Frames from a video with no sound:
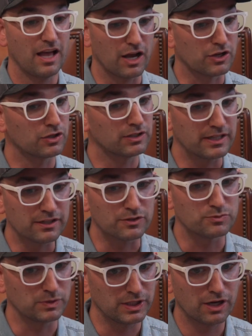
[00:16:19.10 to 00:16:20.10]
a good leader
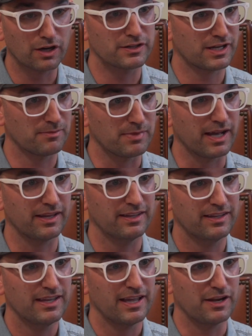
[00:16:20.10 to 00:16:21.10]
is really hard to come by.
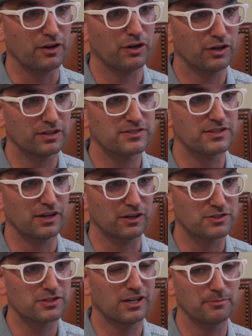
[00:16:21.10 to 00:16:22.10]
It hurts. It
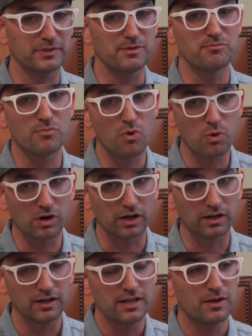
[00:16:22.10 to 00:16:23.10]
hurts the company
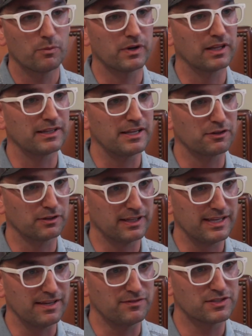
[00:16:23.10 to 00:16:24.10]
more when a leader
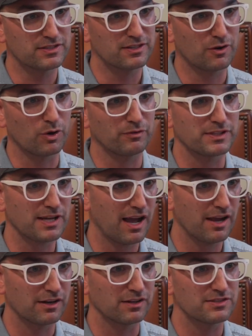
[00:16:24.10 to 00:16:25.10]
leaves or
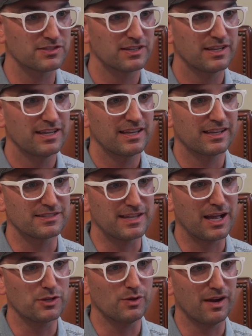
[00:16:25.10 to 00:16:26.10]
retires, because
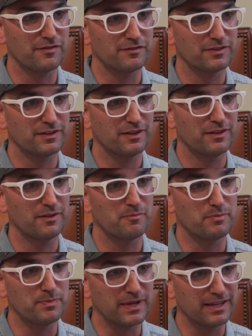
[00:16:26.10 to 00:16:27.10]
now you have
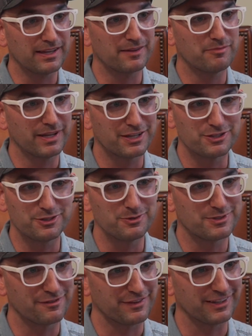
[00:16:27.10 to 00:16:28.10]
big shoes
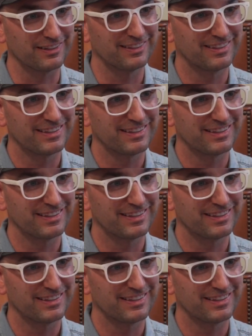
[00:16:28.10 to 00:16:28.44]
to fill.